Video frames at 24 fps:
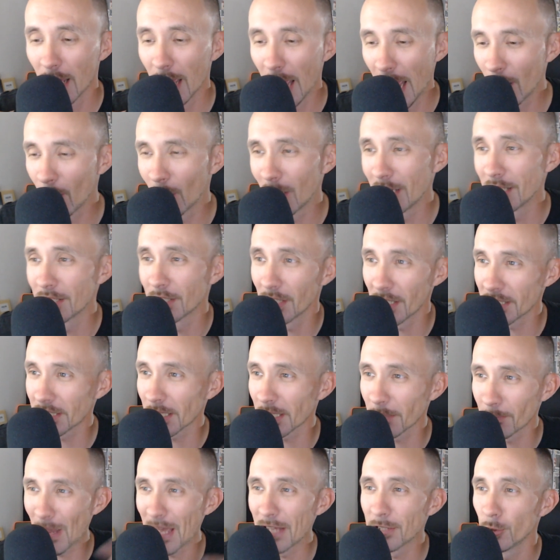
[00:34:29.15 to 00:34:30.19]
Anyways, let's
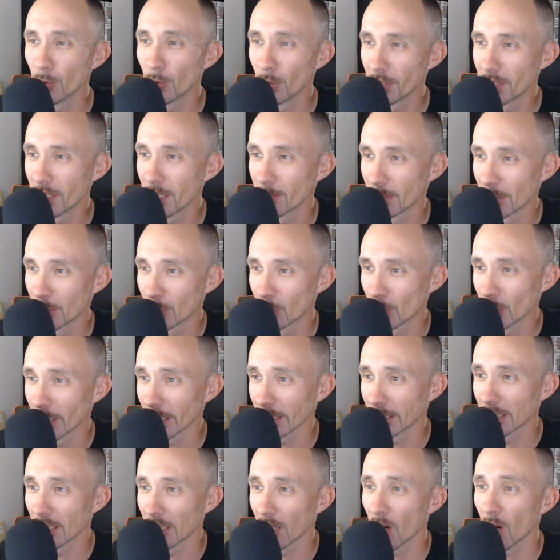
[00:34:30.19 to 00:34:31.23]
get back to the tips and
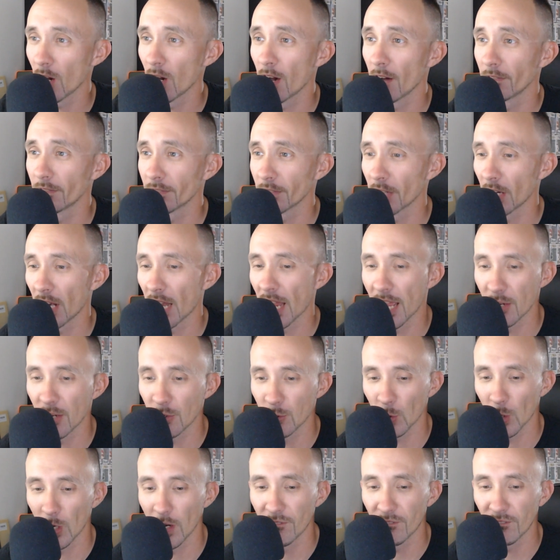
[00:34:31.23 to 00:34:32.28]
tricks of your
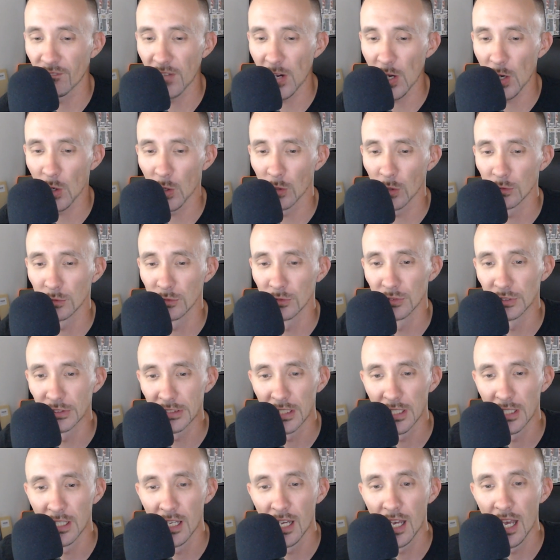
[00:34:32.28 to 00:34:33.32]
Android phones.
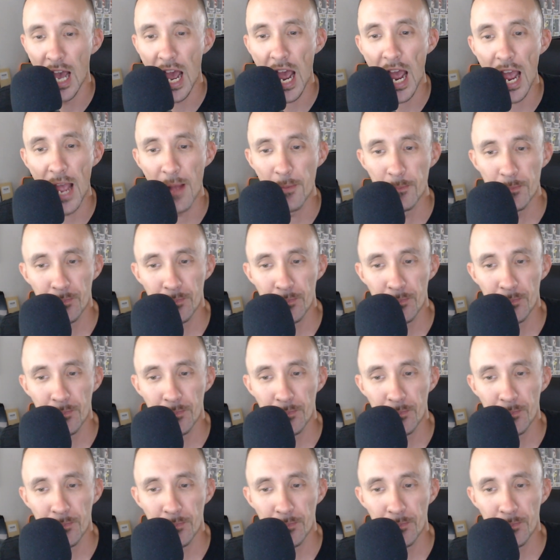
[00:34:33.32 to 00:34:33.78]
Alright.